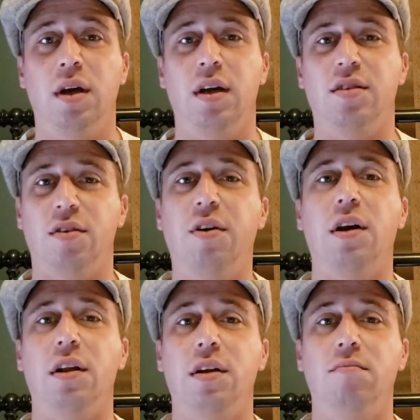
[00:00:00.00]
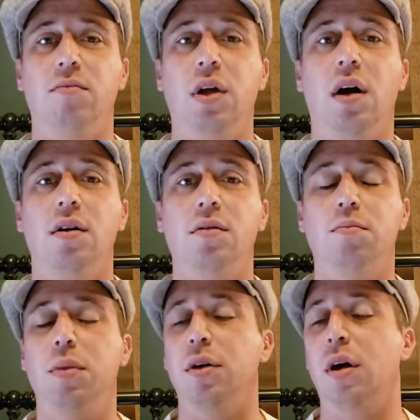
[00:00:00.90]
It's a fairly young
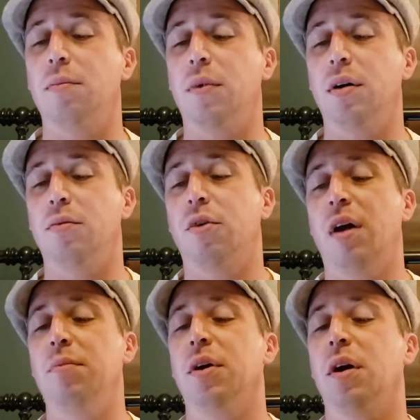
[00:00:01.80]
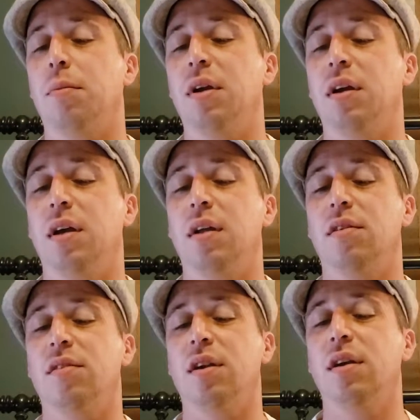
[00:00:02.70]
craft beer company in
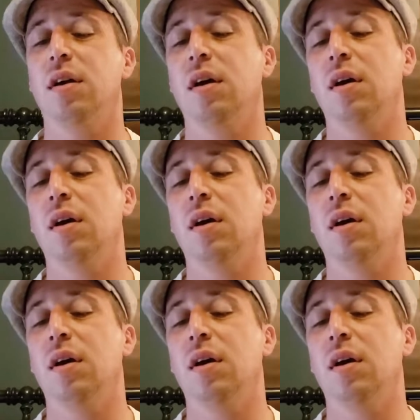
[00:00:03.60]
Kansas City.